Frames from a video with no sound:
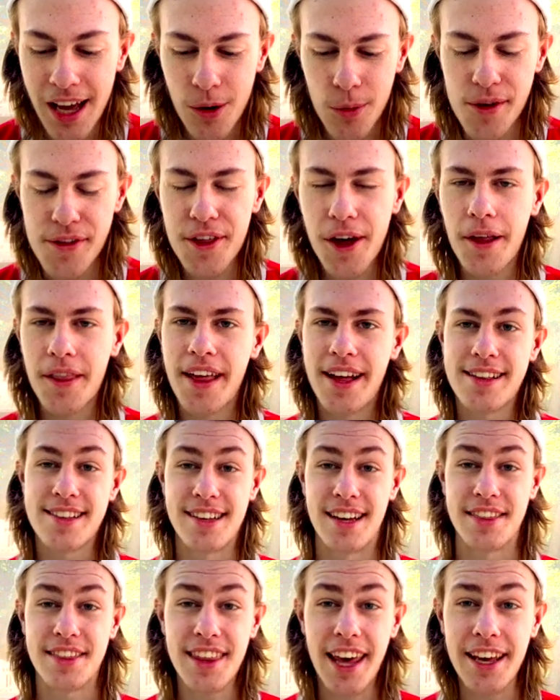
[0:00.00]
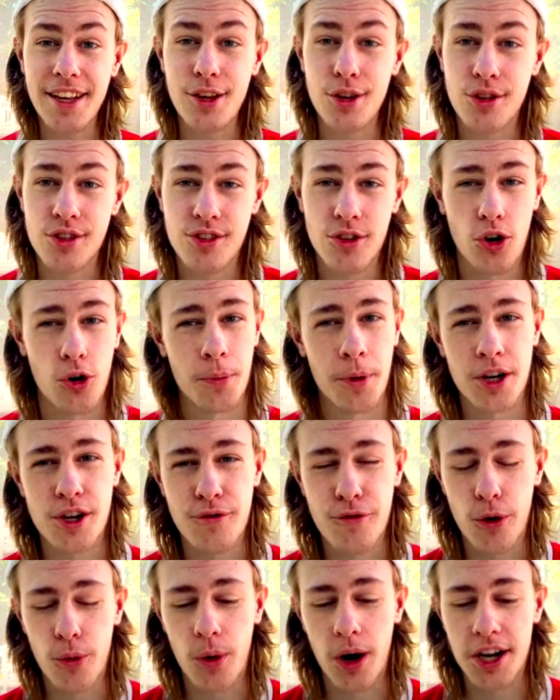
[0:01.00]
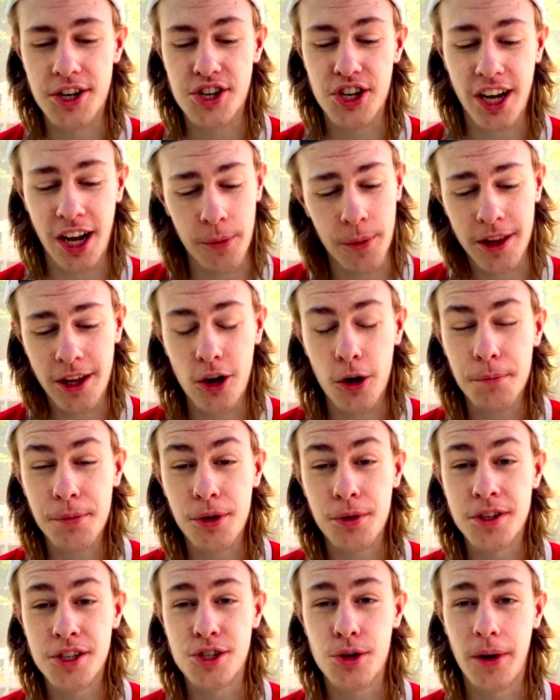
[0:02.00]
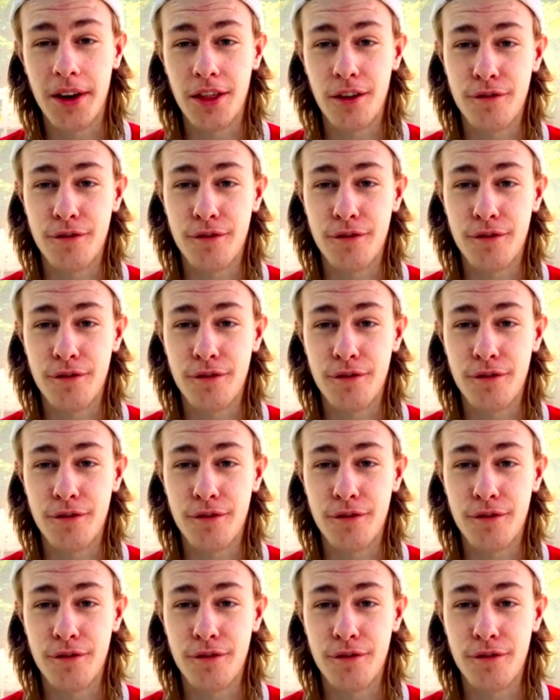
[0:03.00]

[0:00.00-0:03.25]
with all that said, thank you so much for watching. I really hope you enjoyed the